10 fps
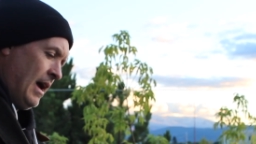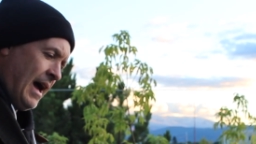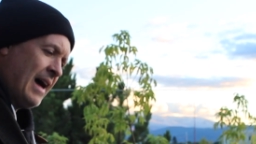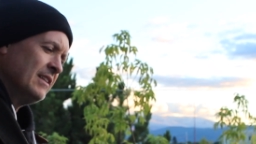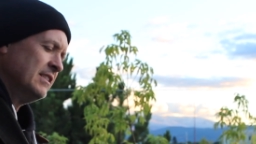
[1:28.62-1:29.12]

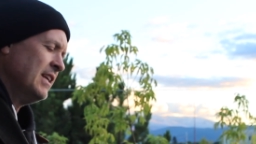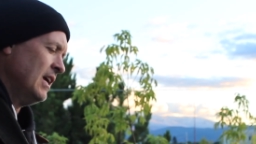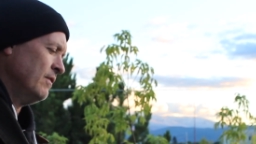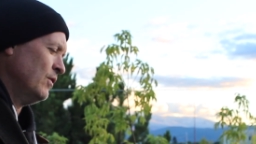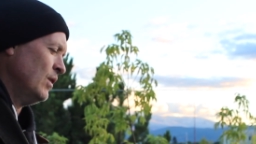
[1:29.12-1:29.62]
I'll
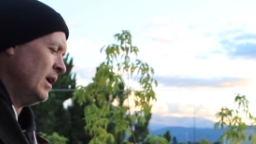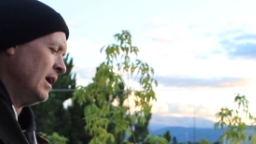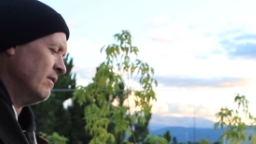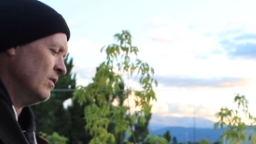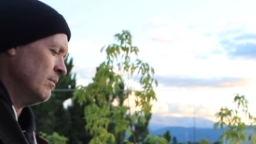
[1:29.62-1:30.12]
stay
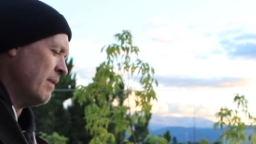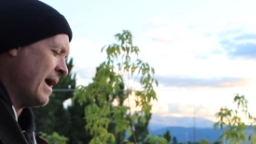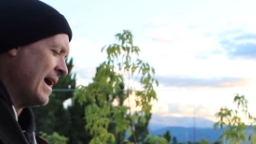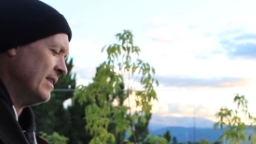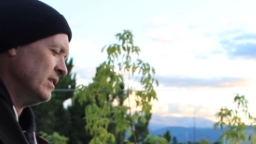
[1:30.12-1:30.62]
forever
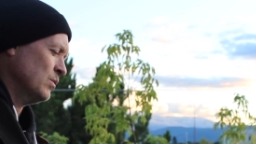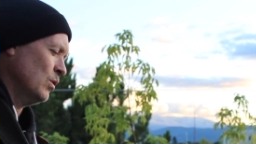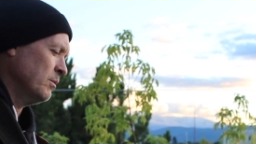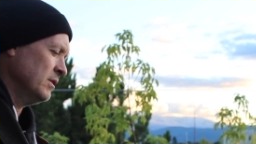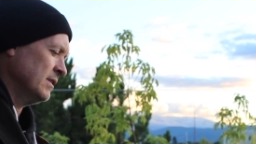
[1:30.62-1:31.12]
by this
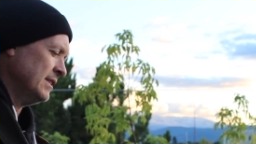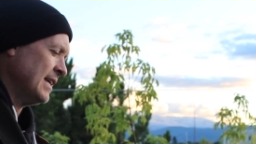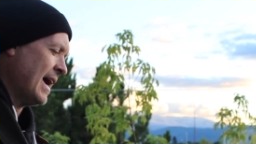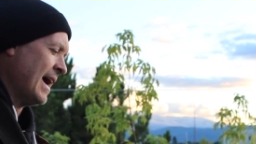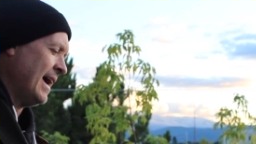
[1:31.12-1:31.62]
woman's
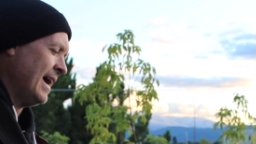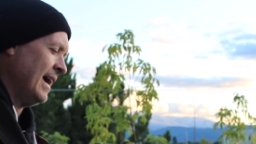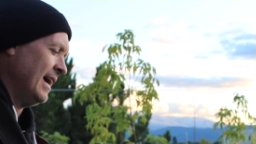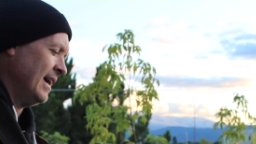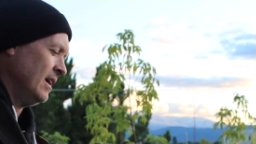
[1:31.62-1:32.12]

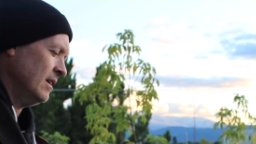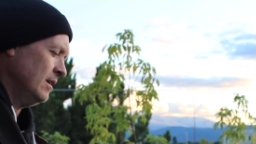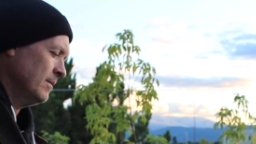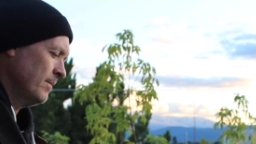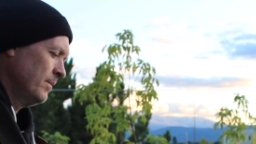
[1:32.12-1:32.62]
side.
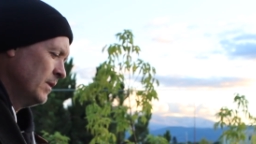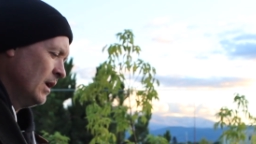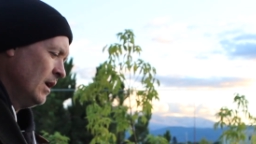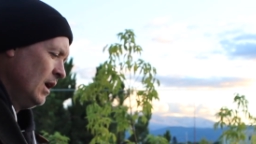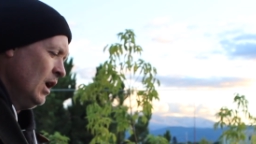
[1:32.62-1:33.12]

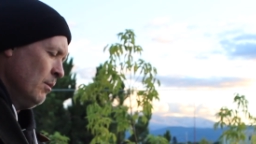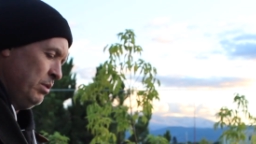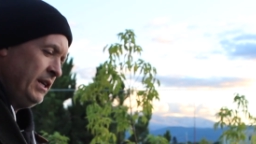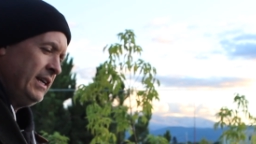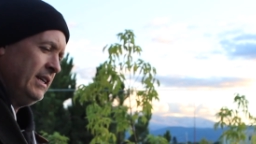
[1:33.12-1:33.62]

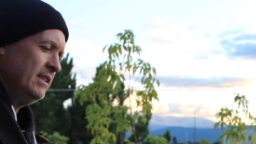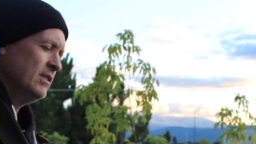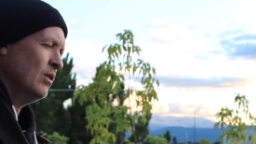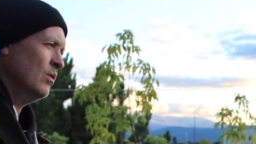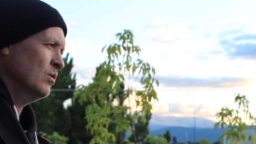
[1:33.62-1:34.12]
Please
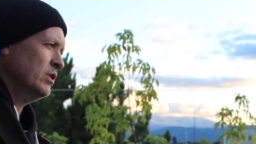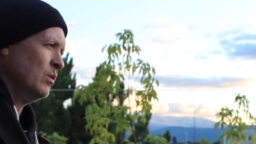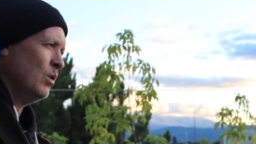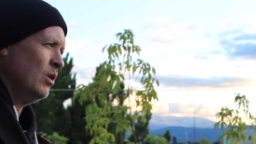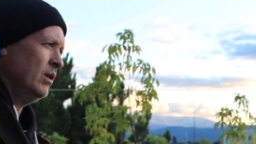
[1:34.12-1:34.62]
don't
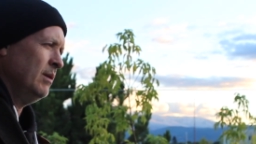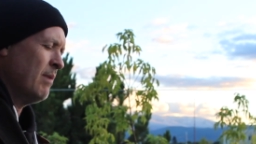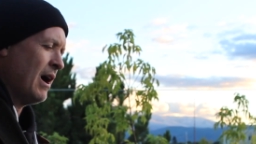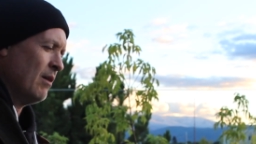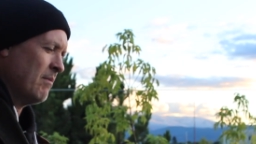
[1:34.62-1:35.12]
you worry
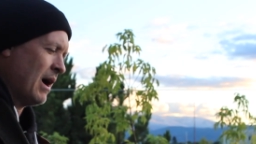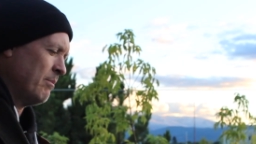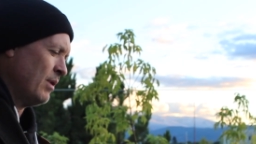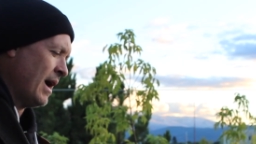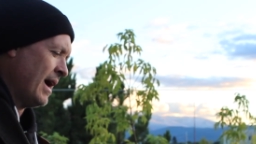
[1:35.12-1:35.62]
about my
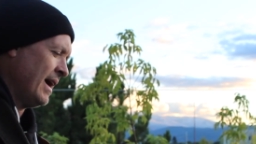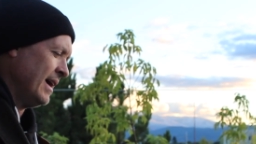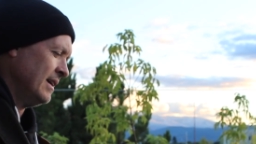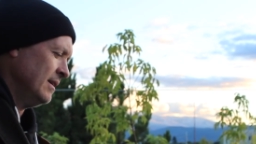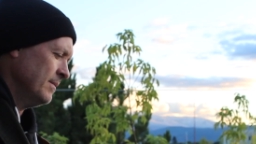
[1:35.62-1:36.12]

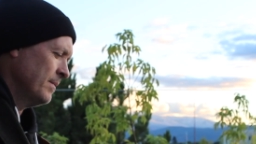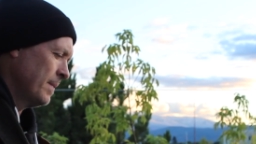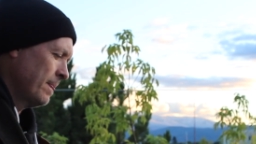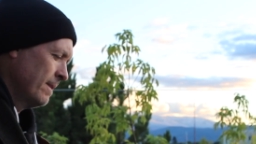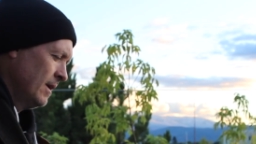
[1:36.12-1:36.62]
pride.
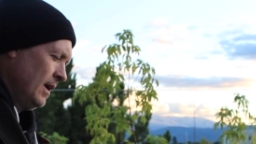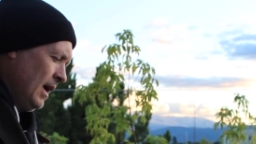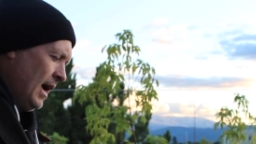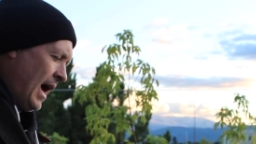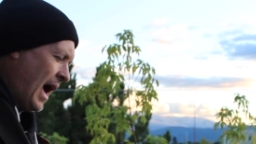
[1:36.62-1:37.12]

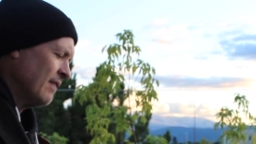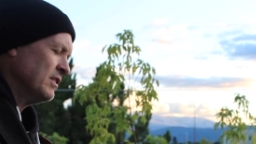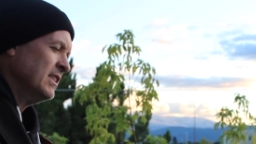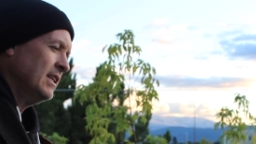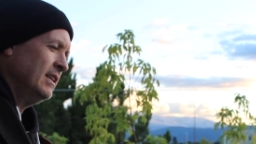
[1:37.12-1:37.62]
I've
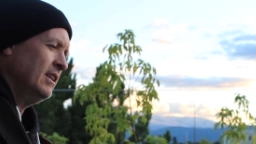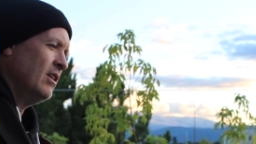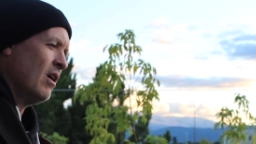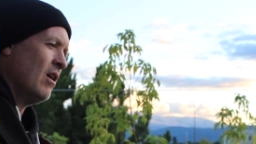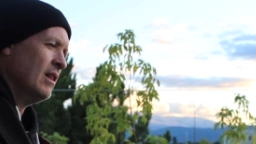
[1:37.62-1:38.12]
seen it
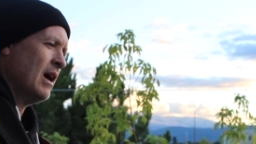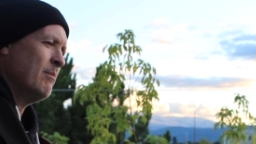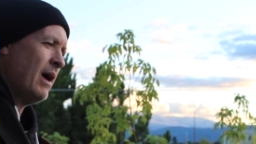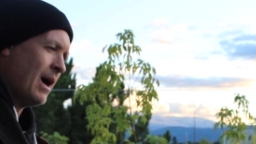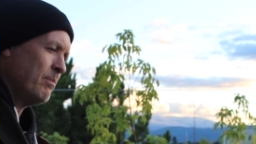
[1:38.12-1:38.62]
all,
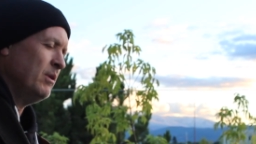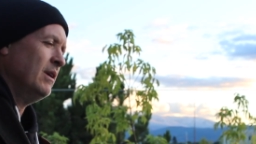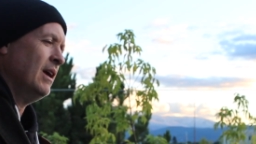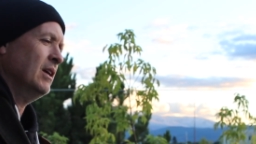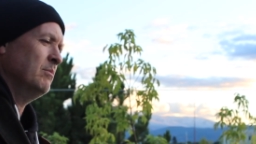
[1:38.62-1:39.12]
I'm happy,
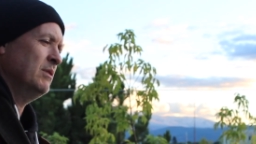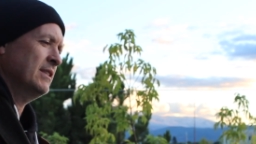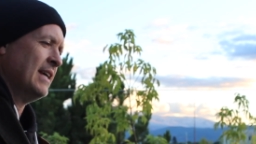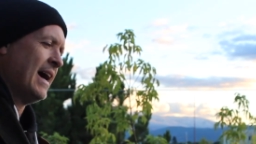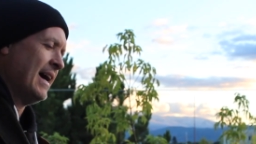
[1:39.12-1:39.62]
and
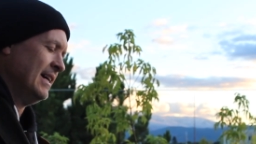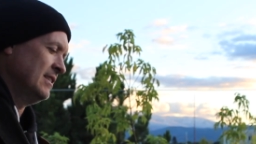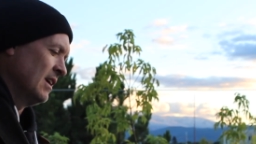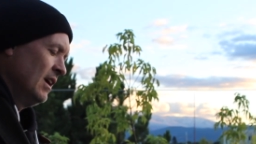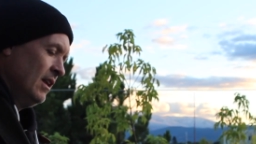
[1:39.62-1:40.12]

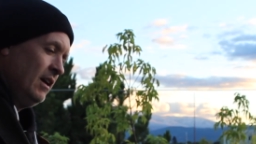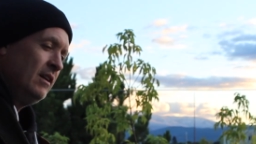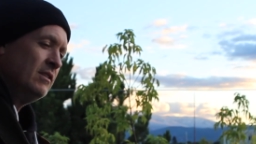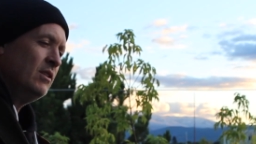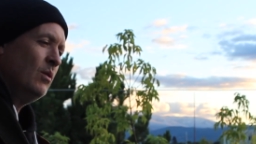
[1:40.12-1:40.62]
besides,
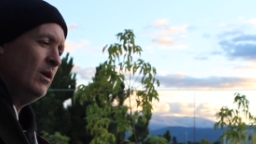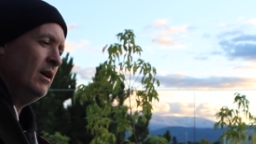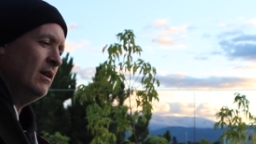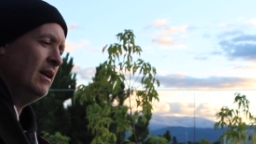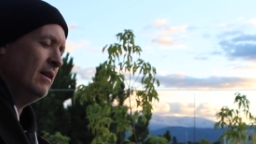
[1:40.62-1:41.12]
there's
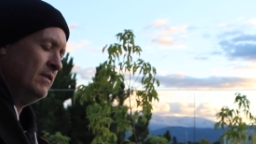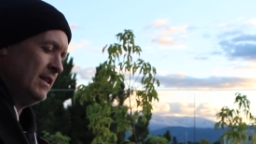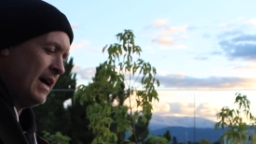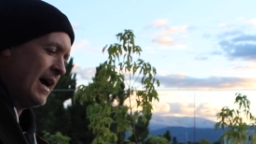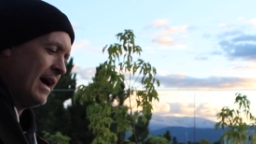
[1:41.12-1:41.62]
nowhere left
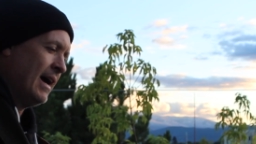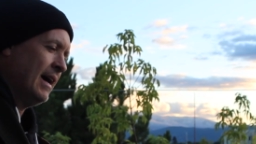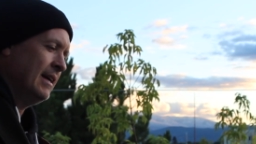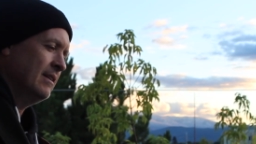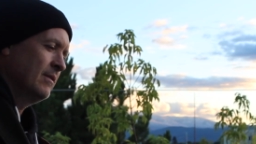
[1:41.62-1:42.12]
to hide.